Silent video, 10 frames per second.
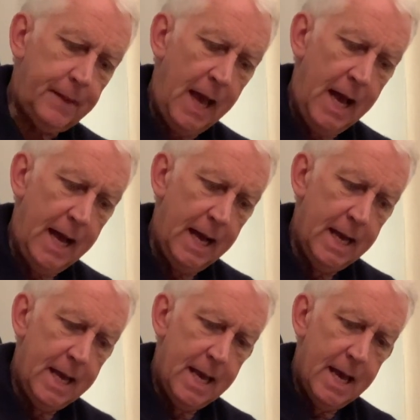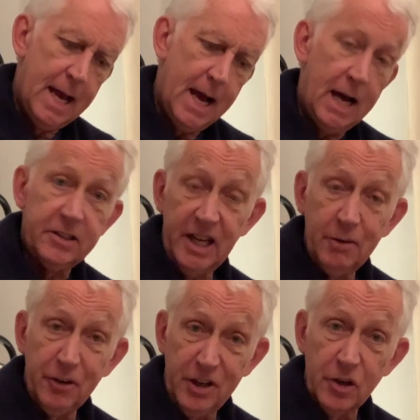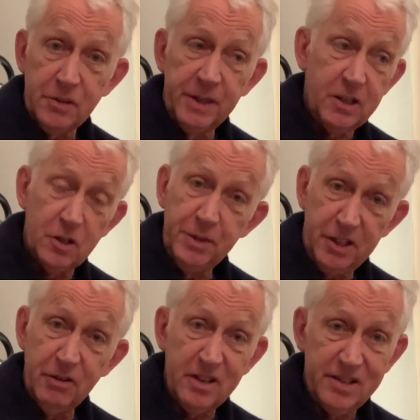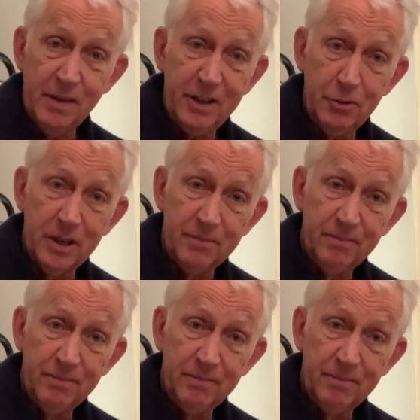I'll tell you what it cost me. It cost me 270 quid.